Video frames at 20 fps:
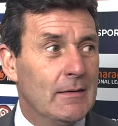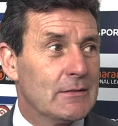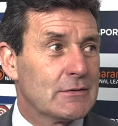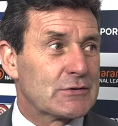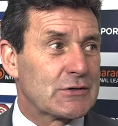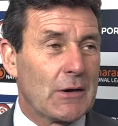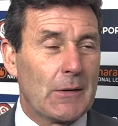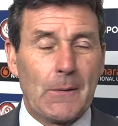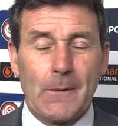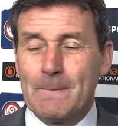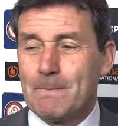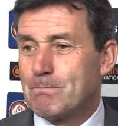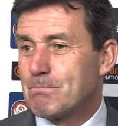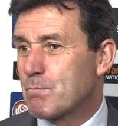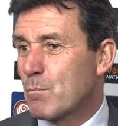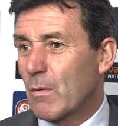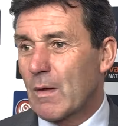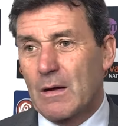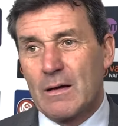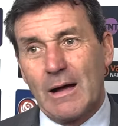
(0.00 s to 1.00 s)
So
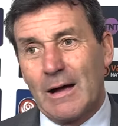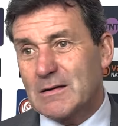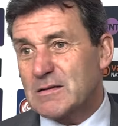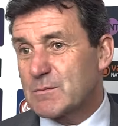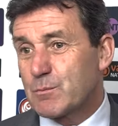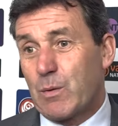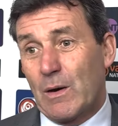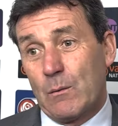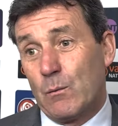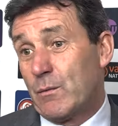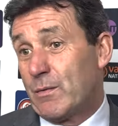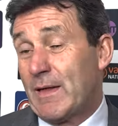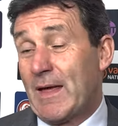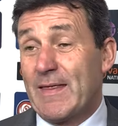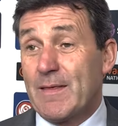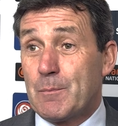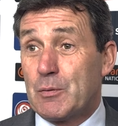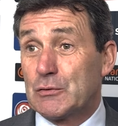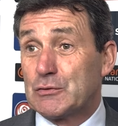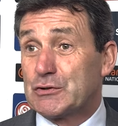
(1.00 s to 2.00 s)
they're
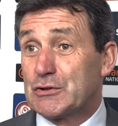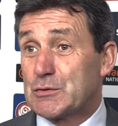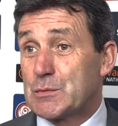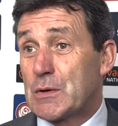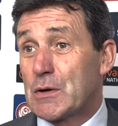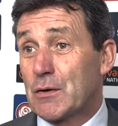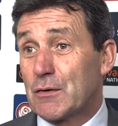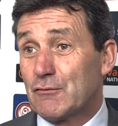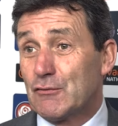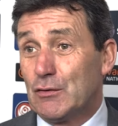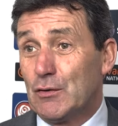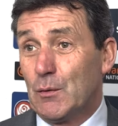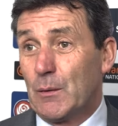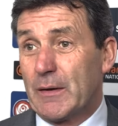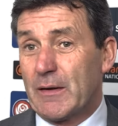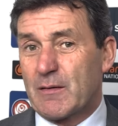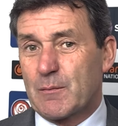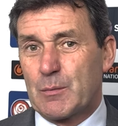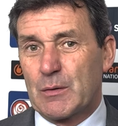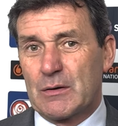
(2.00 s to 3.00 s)
the punches we've got to roll with.